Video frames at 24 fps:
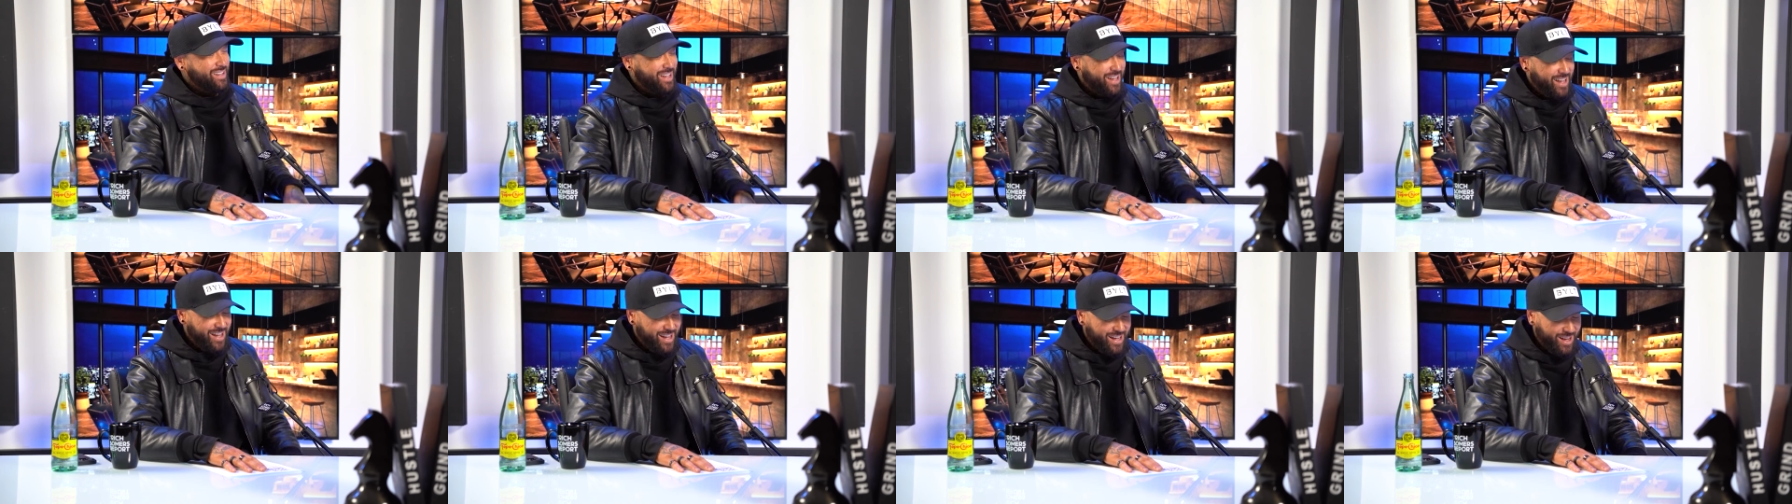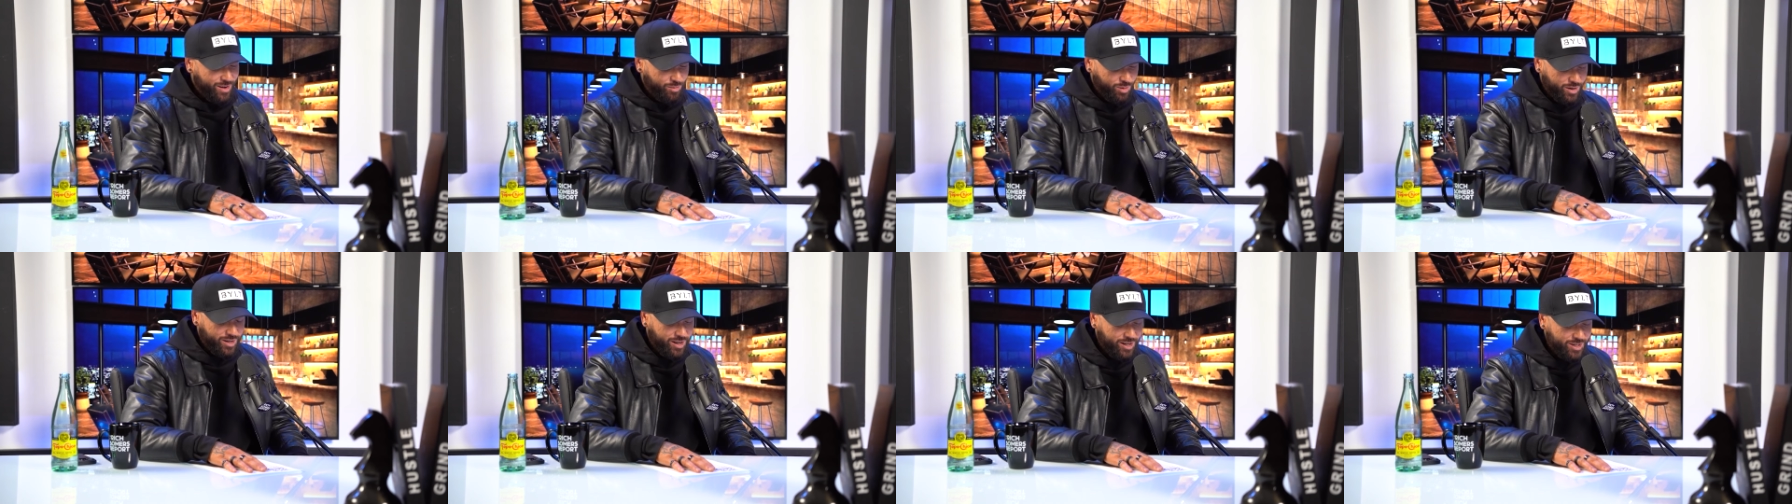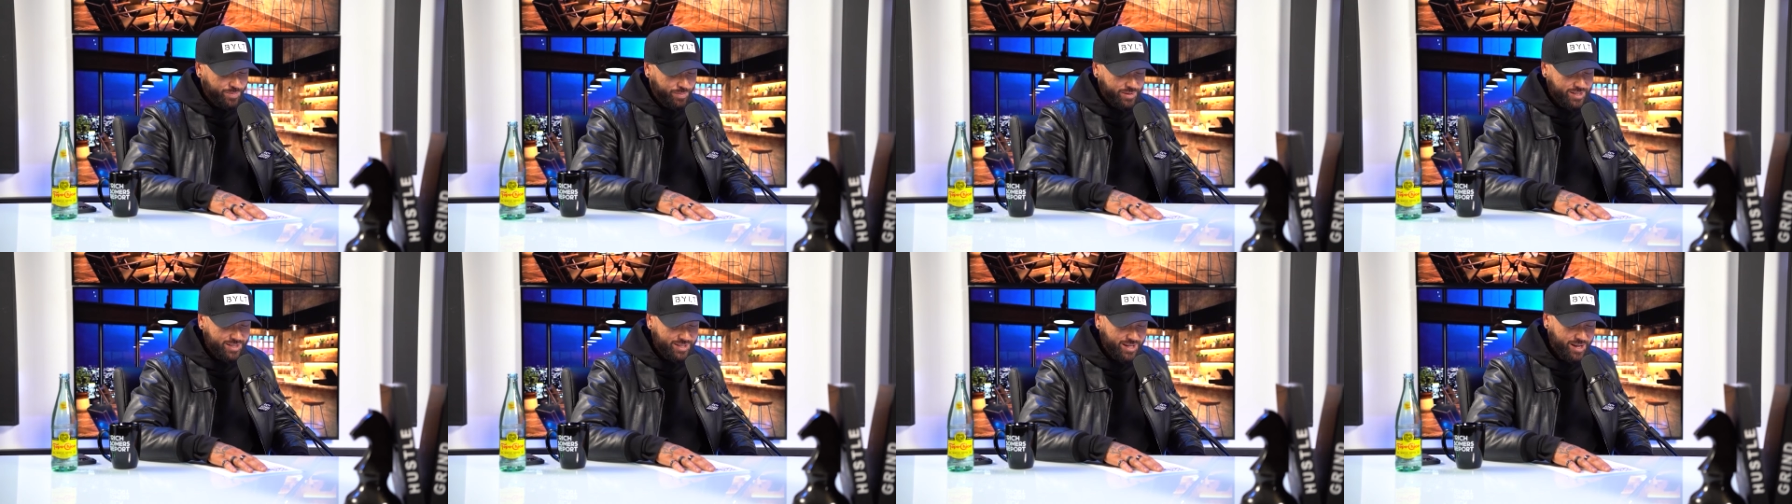Yeah,
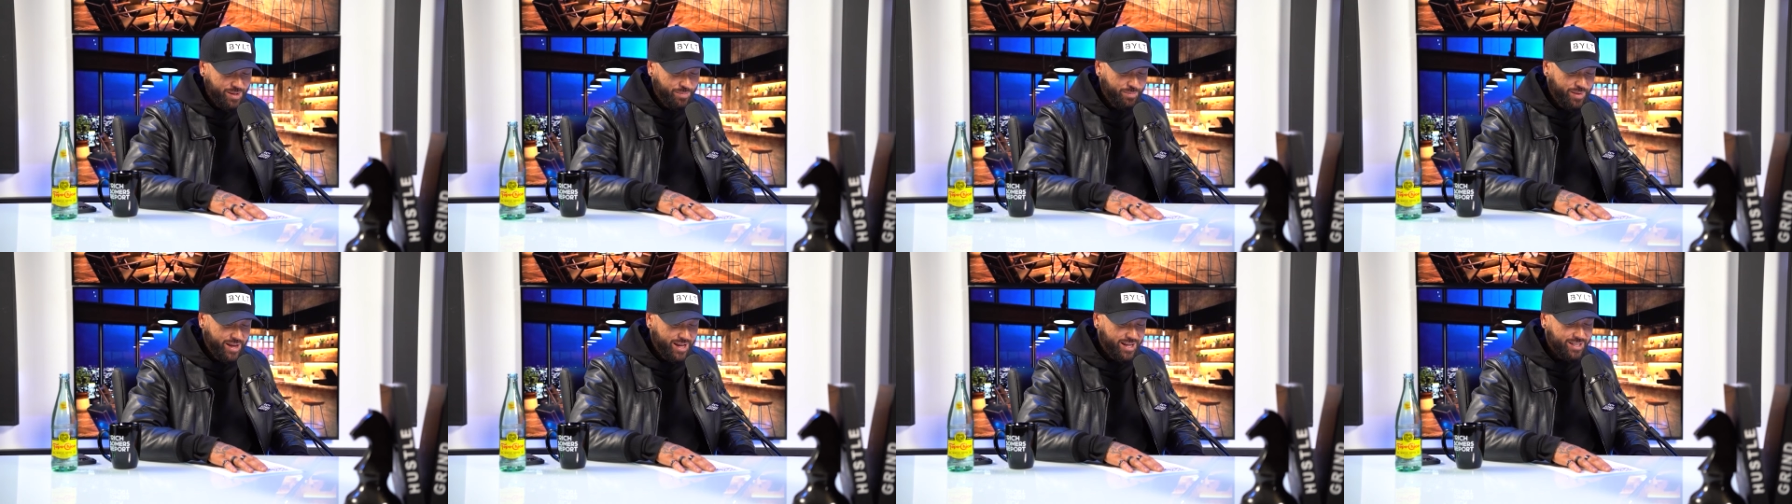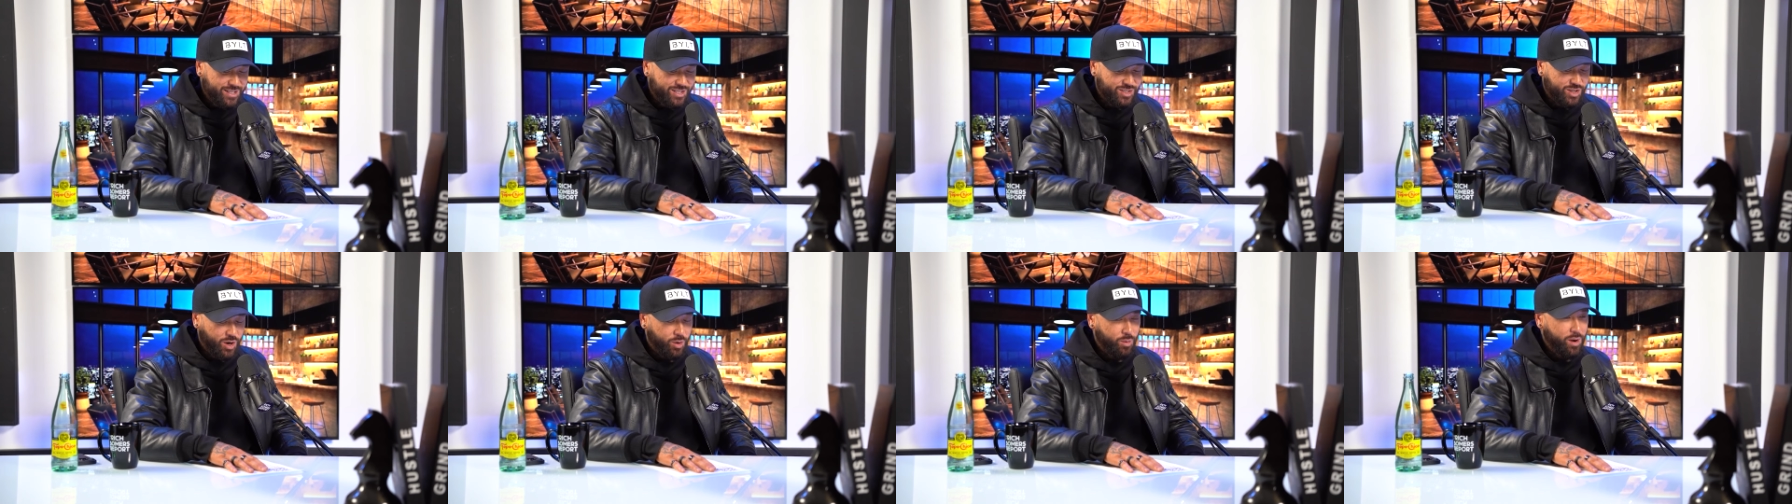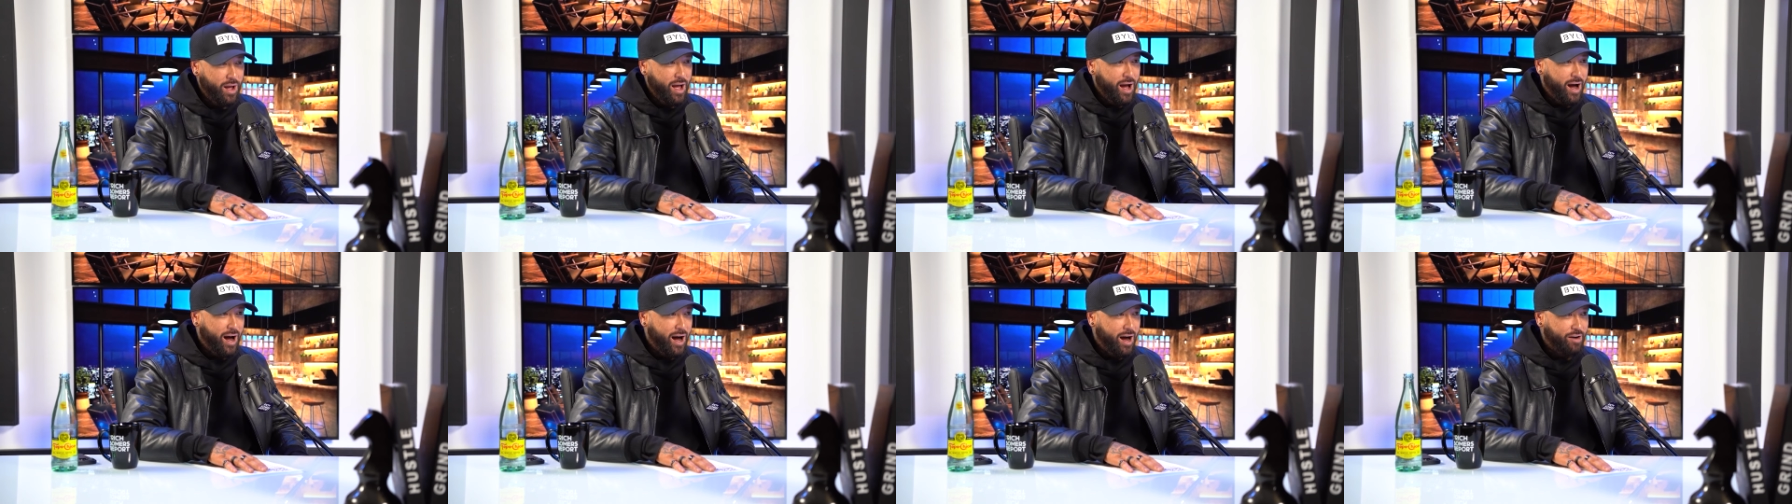100%, man. So
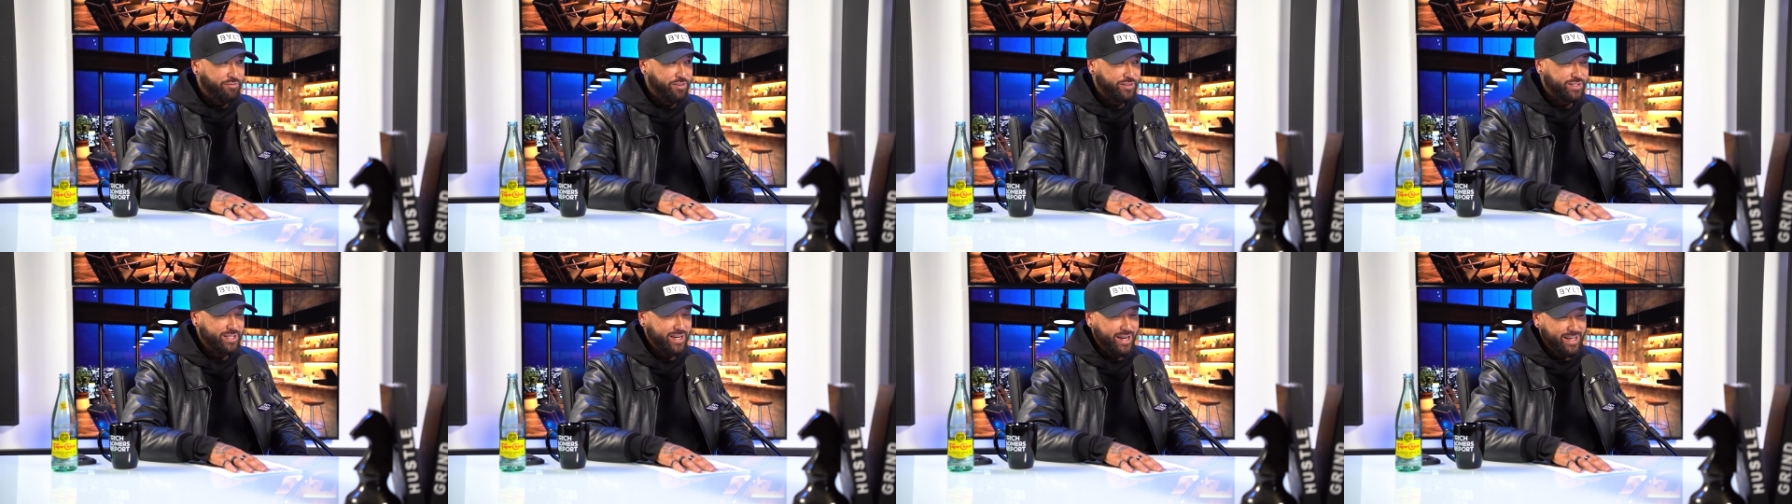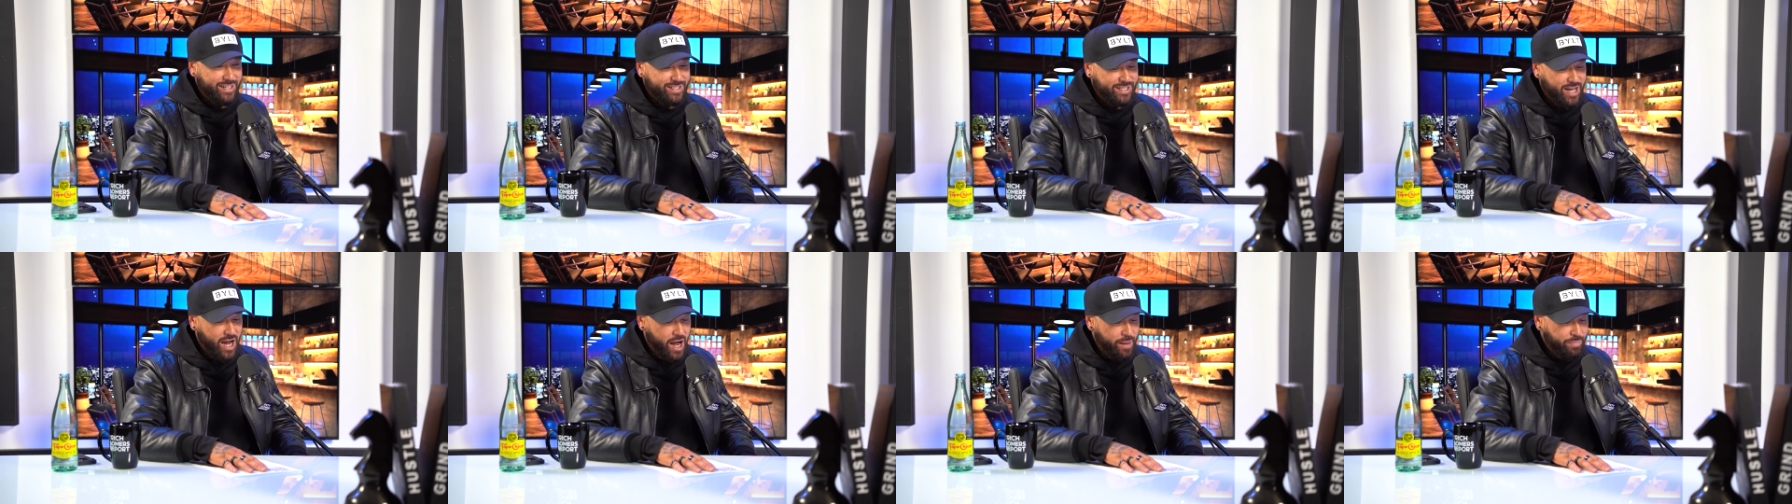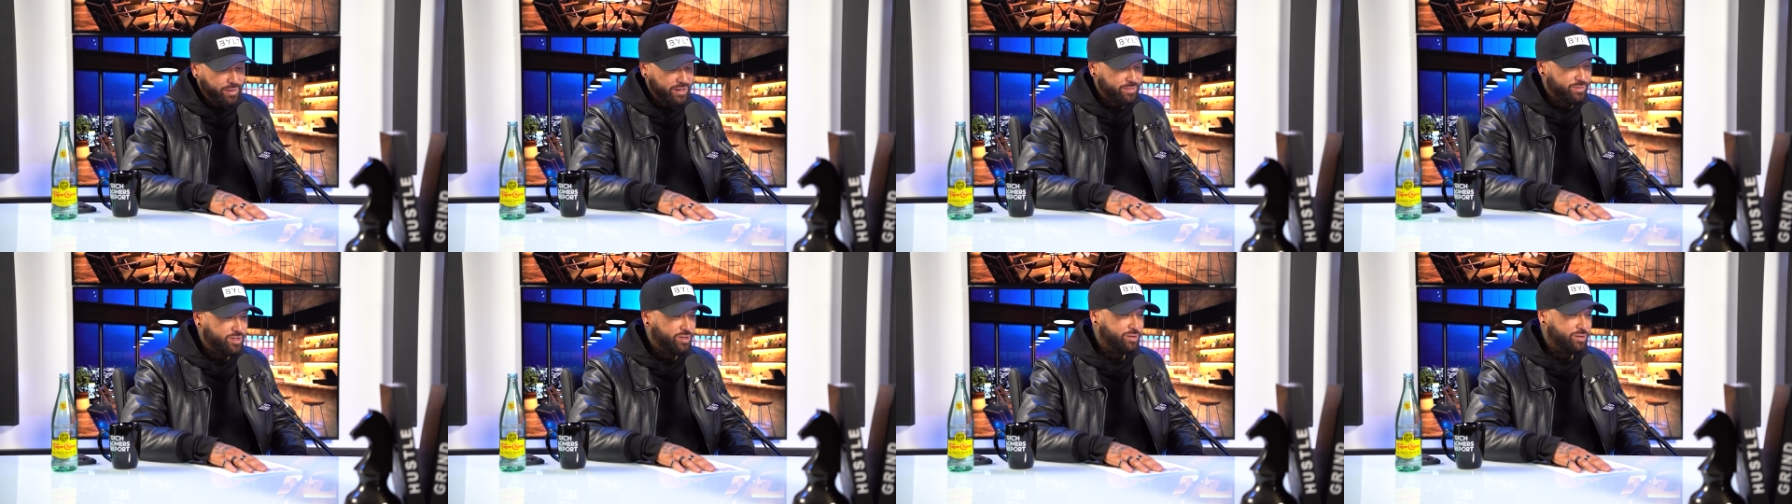for today's topic,